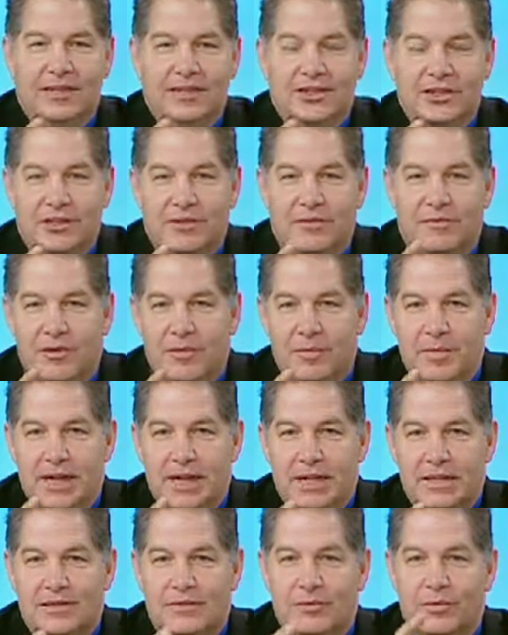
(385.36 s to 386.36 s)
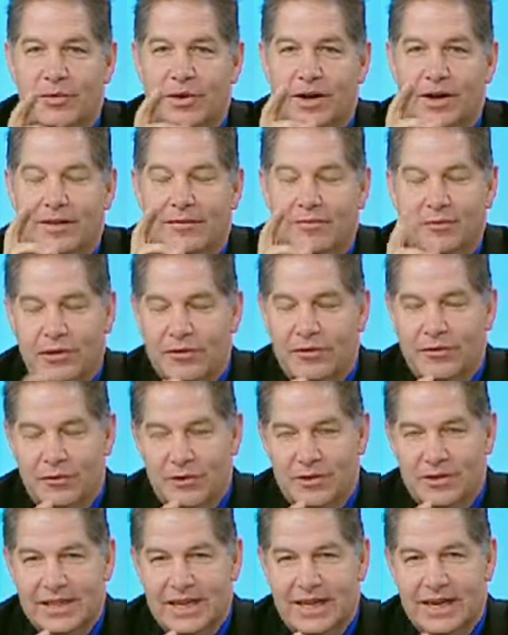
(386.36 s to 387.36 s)
just a few minutes, a few
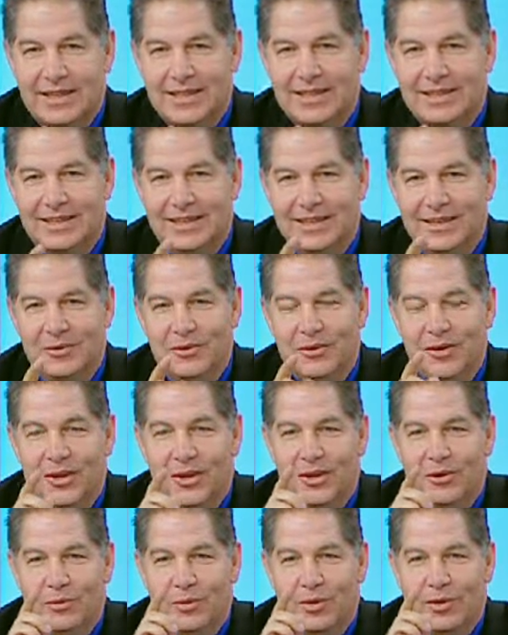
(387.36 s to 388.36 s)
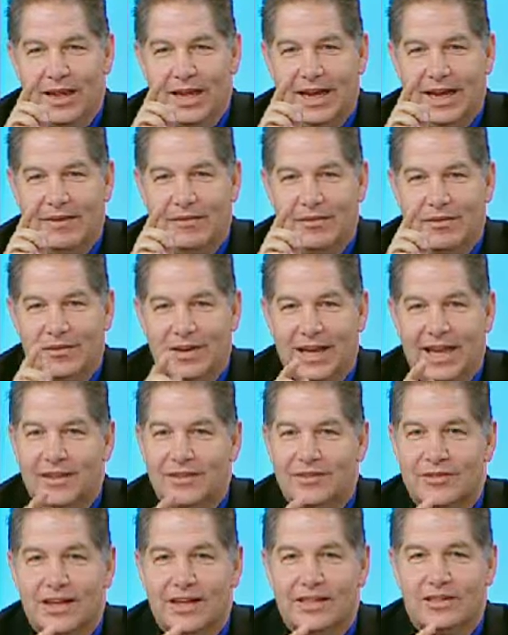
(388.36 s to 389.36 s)
seconds, and then we'll have this last
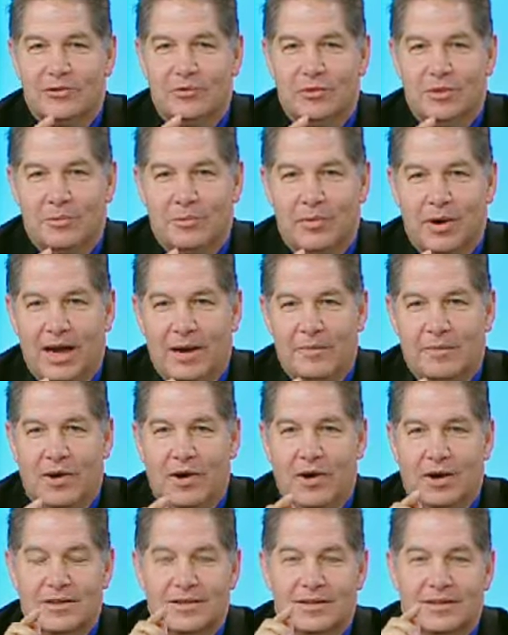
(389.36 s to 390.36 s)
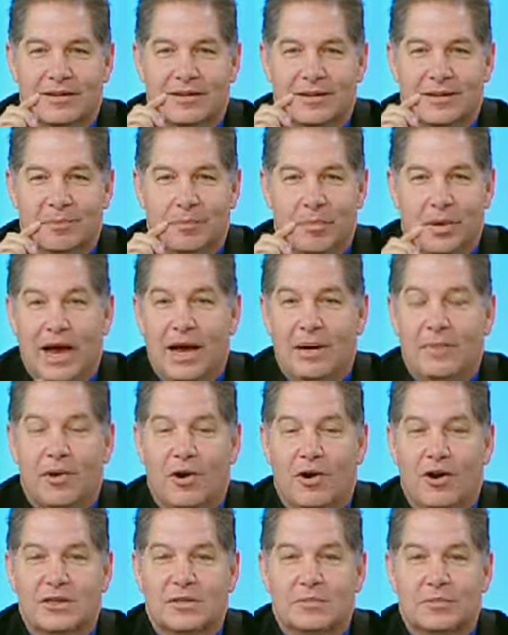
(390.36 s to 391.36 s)
section with Brad Barnes on
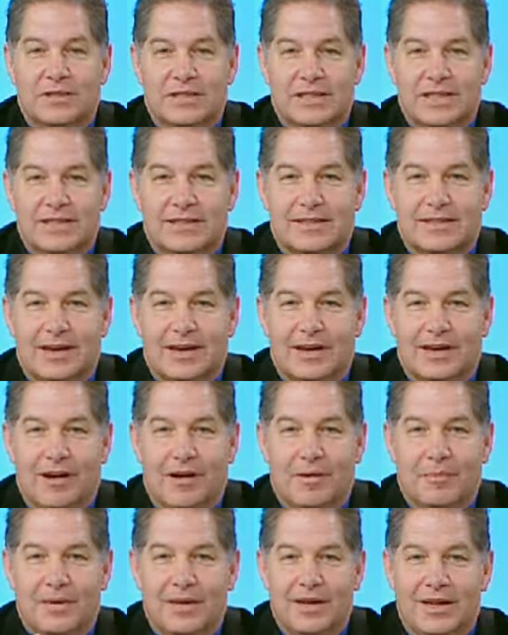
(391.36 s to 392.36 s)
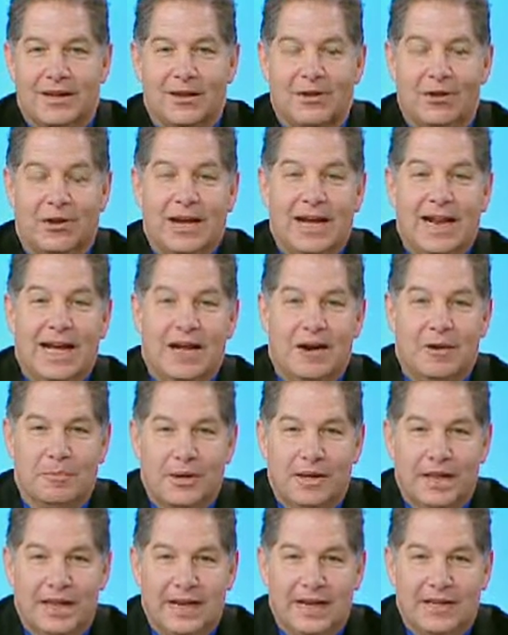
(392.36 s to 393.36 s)
BradBarnesPresents.com, learning how to
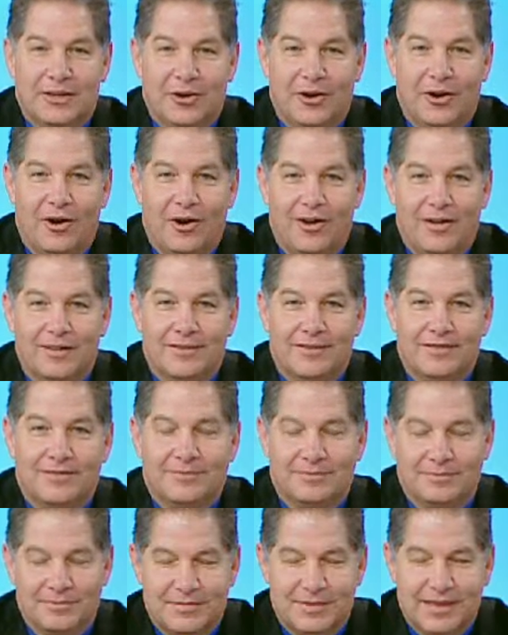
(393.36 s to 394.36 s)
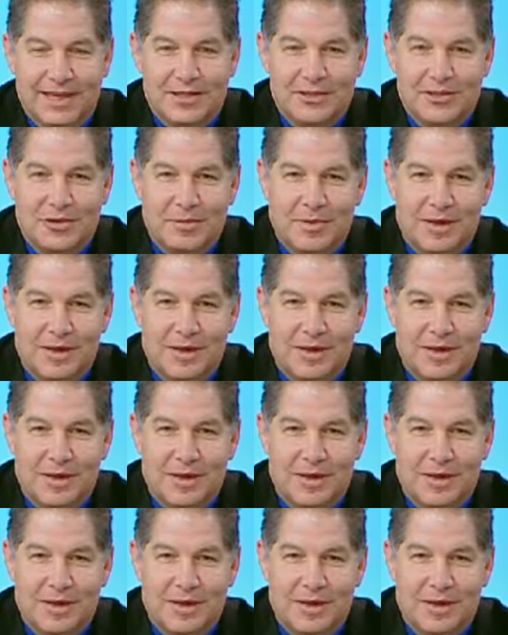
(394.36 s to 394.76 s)
play guitar. Thanks.